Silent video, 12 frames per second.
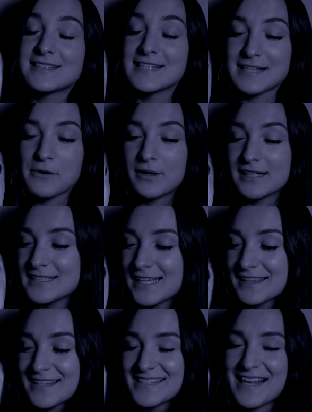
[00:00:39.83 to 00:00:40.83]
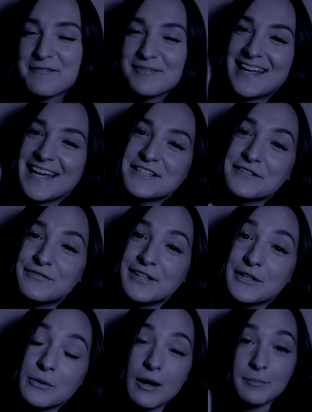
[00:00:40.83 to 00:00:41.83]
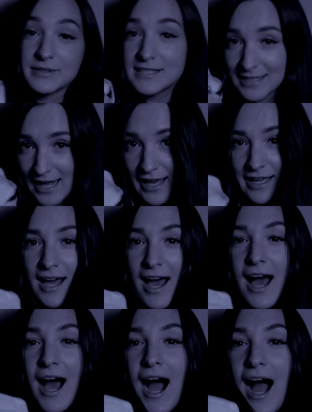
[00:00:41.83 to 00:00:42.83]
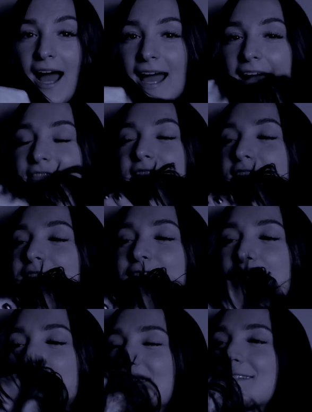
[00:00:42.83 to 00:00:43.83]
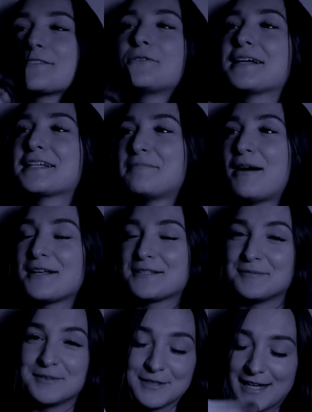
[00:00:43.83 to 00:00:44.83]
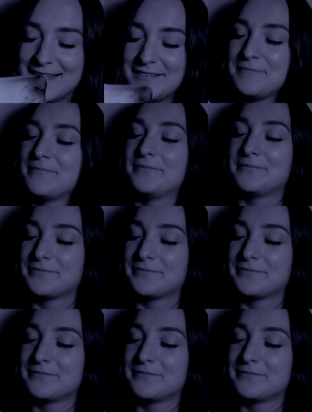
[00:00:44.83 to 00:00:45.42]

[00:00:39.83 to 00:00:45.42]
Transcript: since I wanted to get this application video up today, I have to do this as quick as possible and